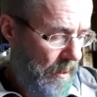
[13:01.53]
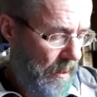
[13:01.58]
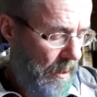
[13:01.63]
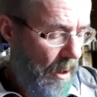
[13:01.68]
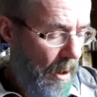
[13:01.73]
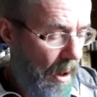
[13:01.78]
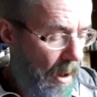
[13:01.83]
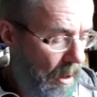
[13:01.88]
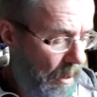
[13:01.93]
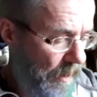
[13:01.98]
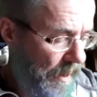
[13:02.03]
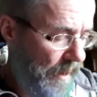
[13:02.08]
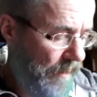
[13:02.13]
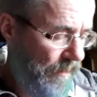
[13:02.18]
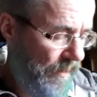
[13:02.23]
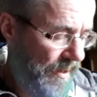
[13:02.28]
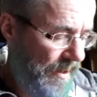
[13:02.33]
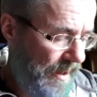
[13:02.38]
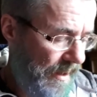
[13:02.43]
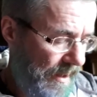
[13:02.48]
Oh,
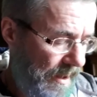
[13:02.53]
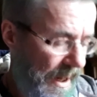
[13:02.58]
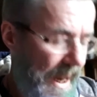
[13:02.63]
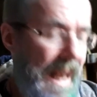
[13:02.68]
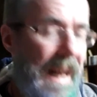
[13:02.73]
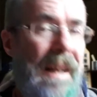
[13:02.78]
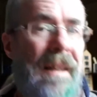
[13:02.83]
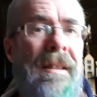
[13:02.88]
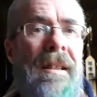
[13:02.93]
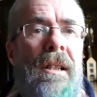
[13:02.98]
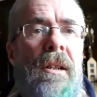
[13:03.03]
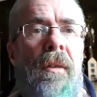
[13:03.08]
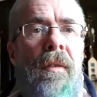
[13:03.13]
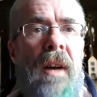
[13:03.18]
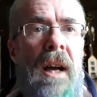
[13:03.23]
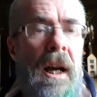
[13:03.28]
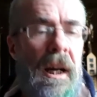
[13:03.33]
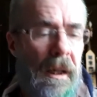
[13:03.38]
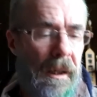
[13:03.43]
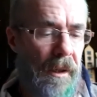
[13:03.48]
the heritage of
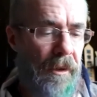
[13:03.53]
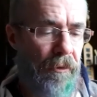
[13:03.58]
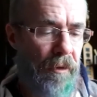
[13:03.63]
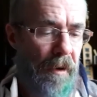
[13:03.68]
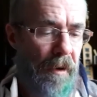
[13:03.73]
Ireland